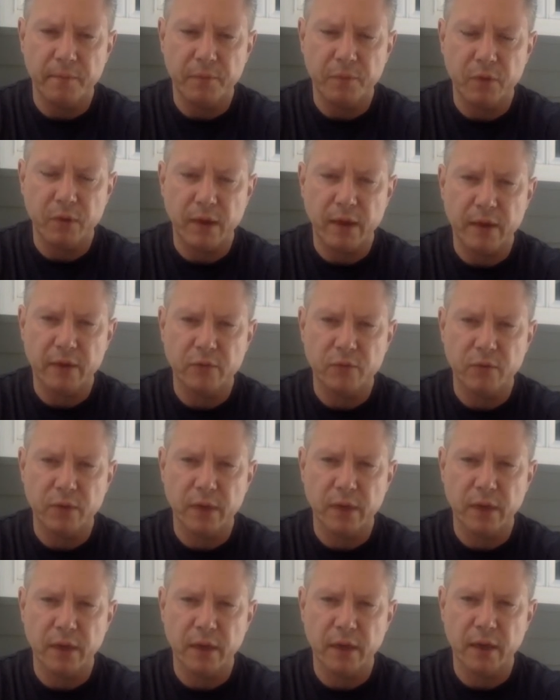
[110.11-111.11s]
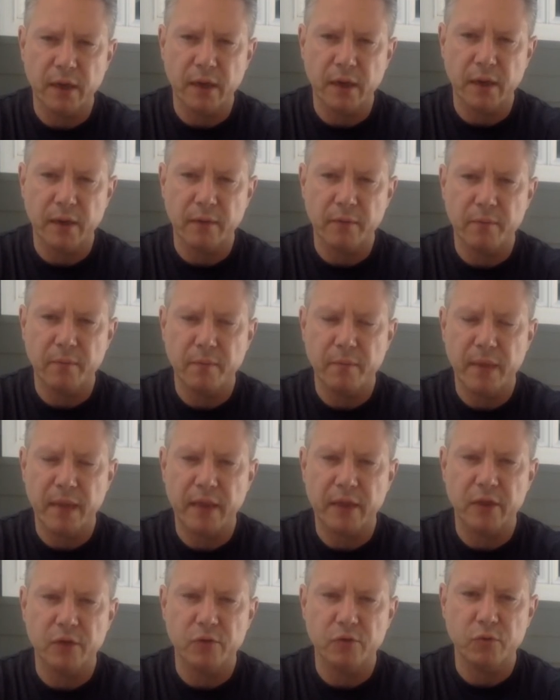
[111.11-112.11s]
as we
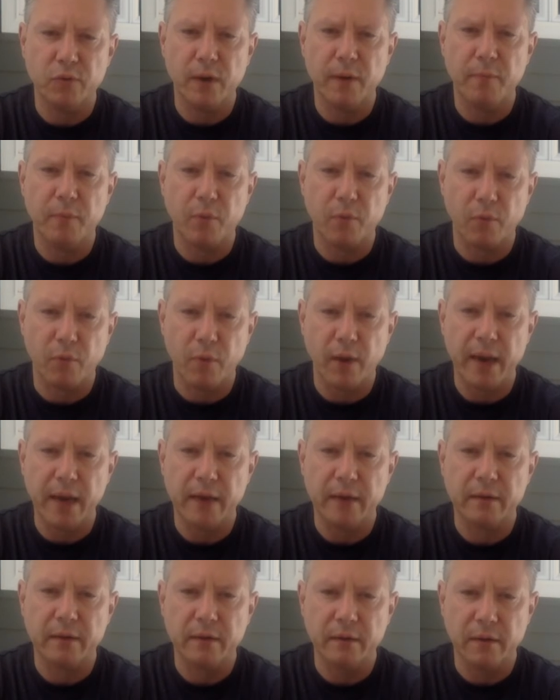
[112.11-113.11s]
make the drip rate